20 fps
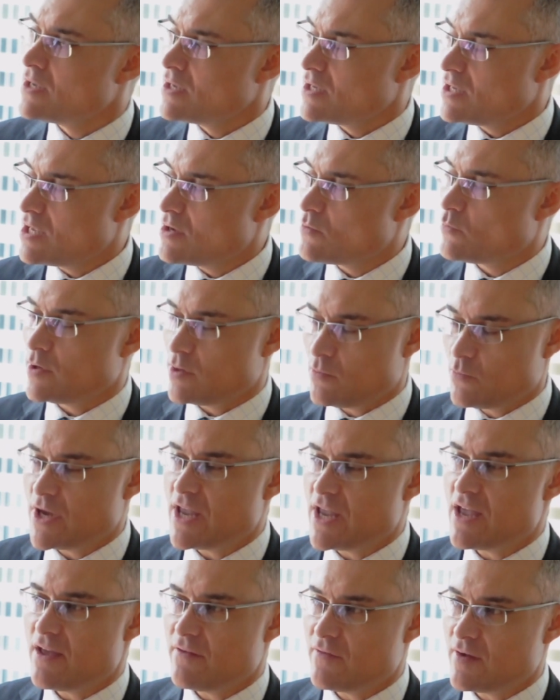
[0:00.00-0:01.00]
Yeah,
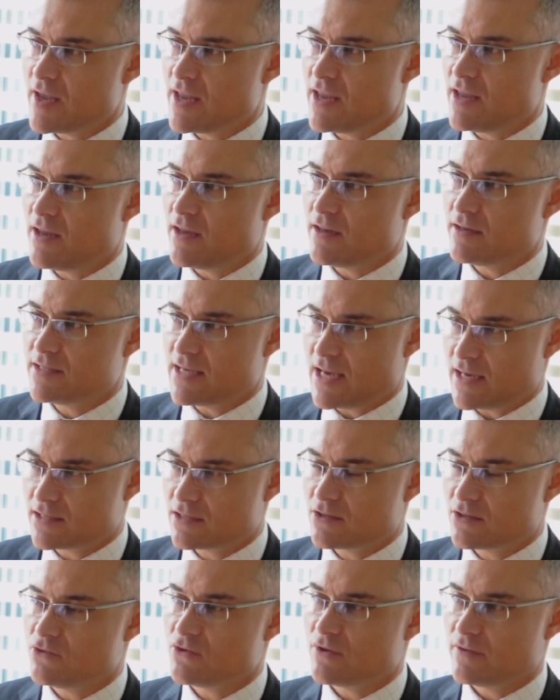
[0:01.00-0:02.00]
we have a
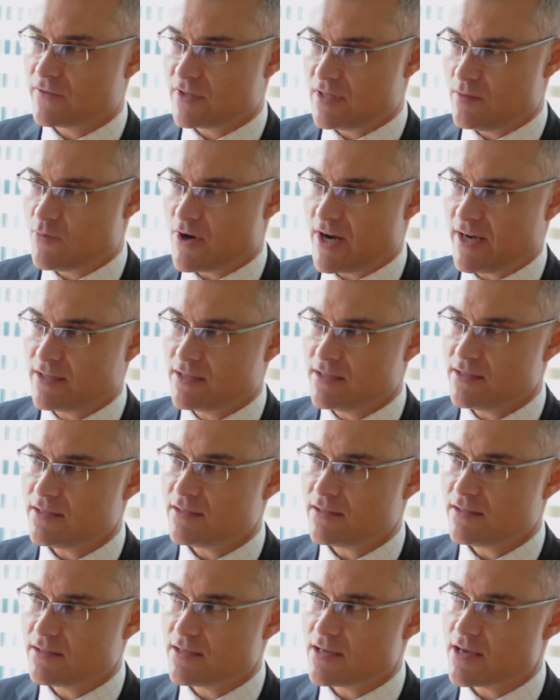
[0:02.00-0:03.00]
tax controversy
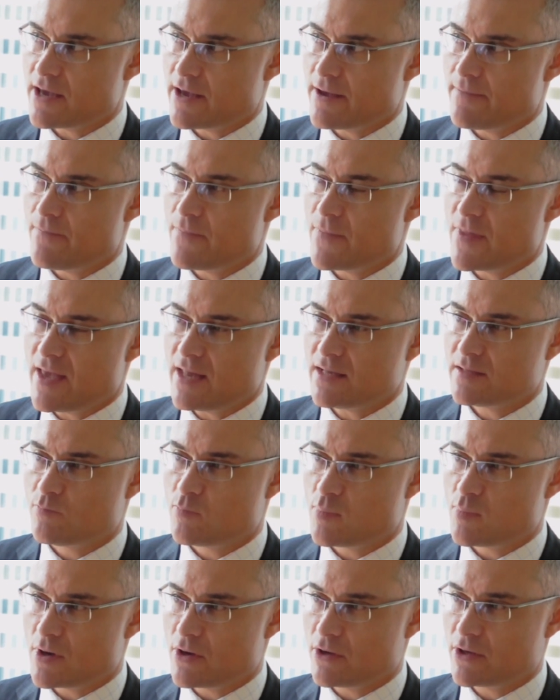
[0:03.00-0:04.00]
practice. That's
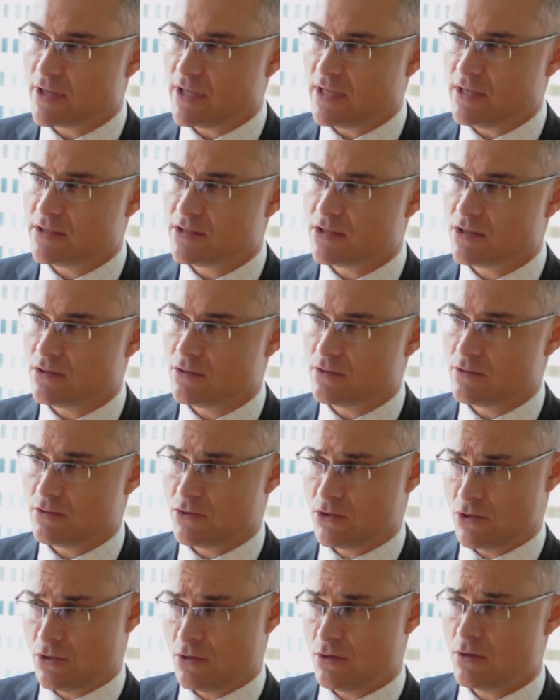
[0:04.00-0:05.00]
broken into
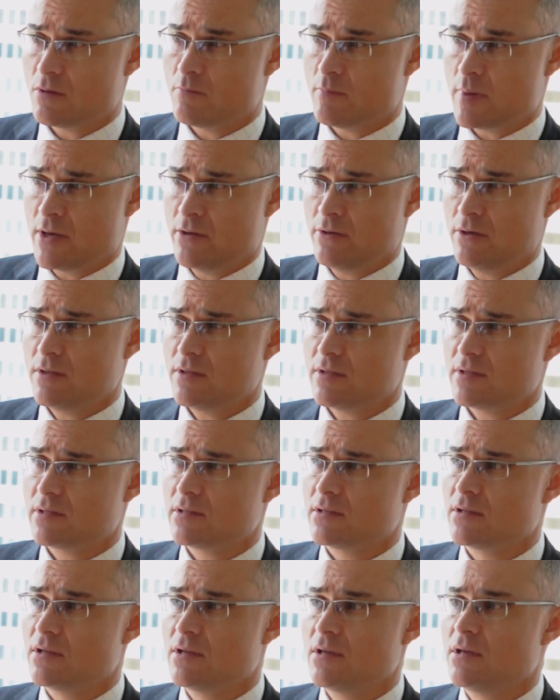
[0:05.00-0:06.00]
2
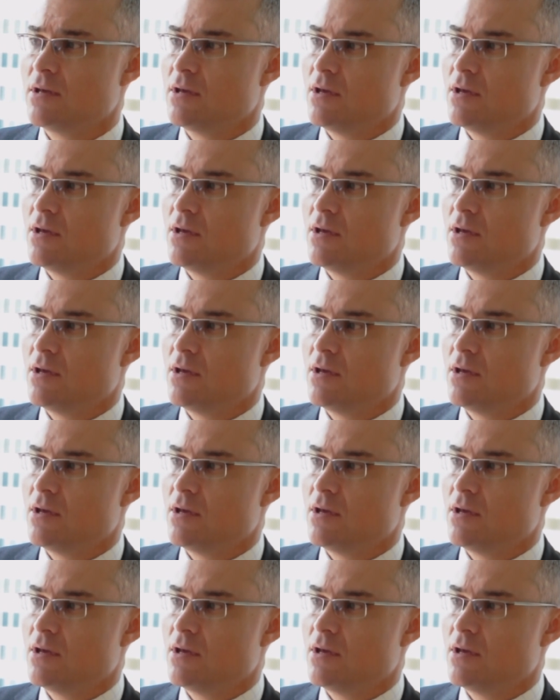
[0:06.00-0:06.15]
components.